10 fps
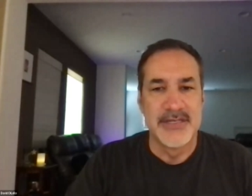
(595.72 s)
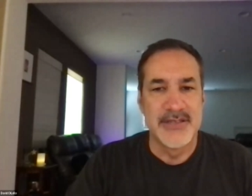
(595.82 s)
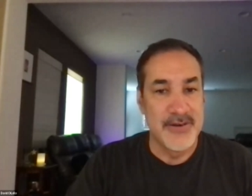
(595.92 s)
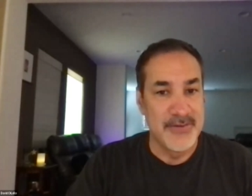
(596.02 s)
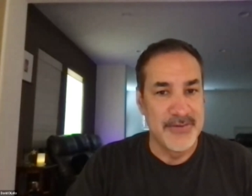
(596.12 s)

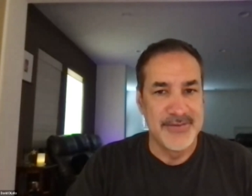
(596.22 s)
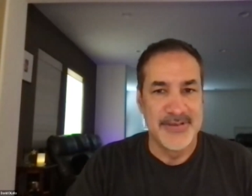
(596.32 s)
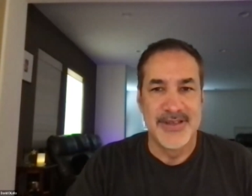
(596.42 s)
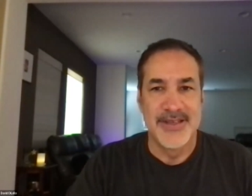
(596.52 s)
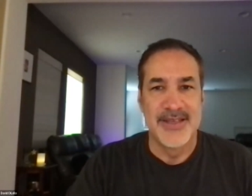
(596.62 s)
So
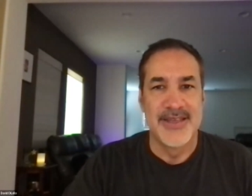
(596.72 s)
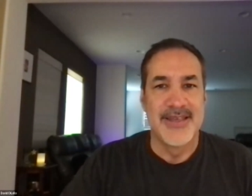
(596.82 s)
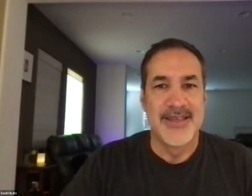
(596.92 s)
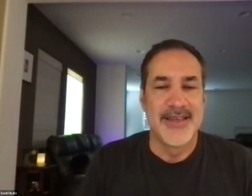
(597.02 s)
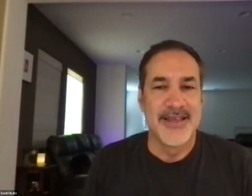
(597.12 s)

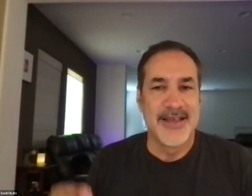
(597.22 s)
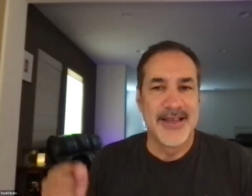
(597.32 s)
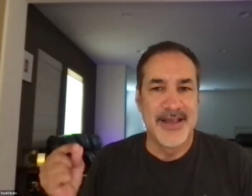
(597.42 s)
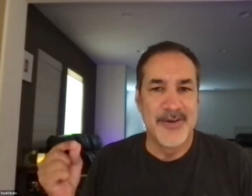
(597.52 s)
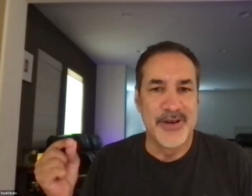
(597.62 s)

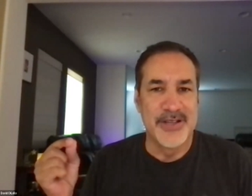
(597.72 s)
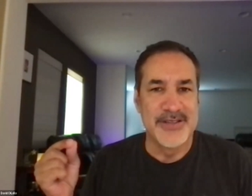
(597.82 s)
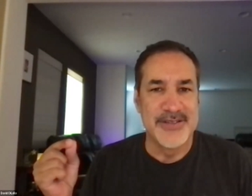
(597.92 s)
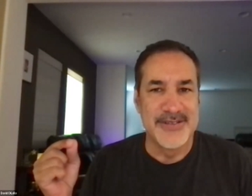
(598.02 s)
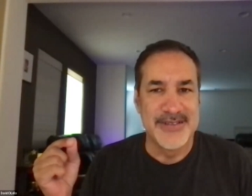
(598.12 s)
I want
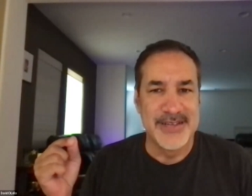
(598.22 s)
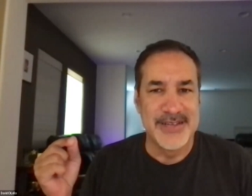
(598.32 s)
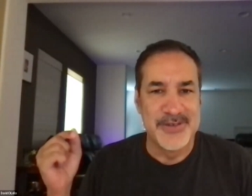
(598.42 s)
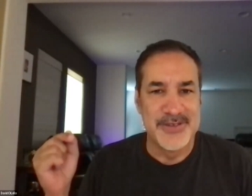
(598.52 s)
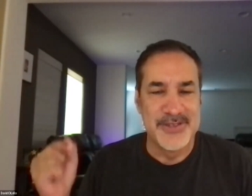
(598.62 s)
to kind
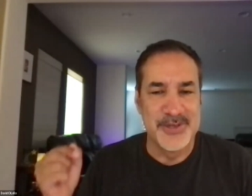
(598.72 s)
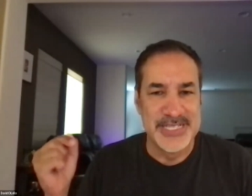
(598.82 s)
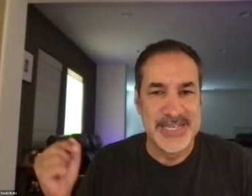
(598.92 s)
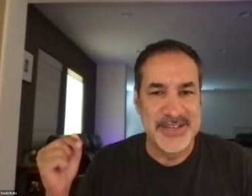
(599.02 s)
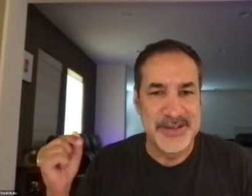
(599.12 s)
of drill
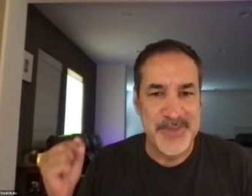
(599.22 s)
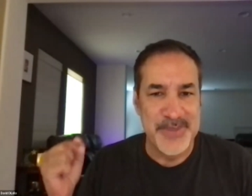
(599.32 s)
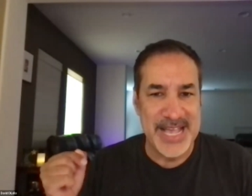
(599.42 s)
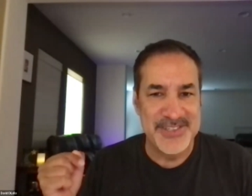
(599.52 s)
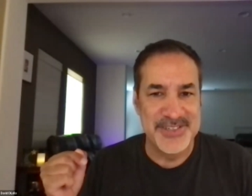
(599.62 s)
down on
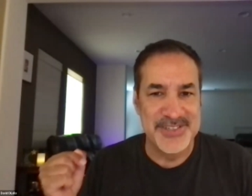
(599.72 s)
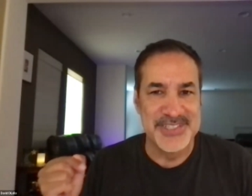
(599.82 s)
compassion